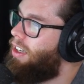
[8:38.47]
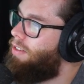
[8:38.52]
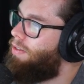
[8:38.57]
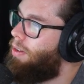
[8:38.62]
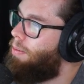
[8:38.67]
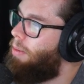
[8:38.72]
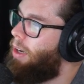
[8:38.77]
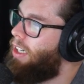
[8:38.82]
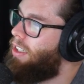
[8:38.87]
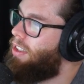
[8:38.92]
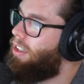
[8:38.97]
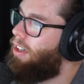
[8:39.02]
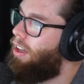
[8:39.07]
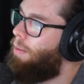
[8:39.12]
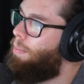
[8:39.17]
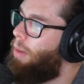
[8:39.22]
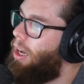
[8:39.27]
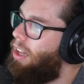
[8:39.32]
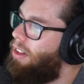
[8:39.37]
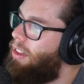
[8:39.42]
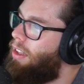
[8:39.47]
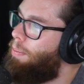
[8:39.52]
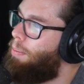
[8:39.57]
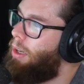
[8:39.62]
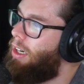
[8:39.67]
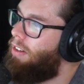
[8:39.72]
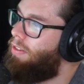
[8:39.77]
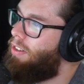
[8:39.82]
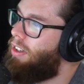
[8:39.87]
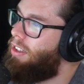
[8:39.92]
information about the
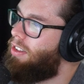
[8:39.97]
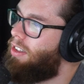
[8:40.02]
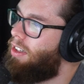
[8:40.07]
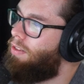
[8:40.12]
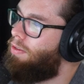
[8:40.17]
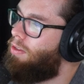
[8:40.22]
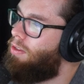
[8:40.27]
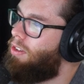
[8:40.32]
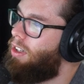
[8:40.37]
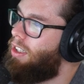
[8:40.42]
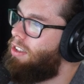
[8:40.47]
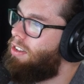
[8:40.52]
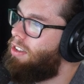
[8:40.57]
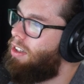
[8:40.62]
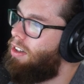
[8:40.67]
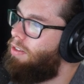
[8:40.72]
benefits of risk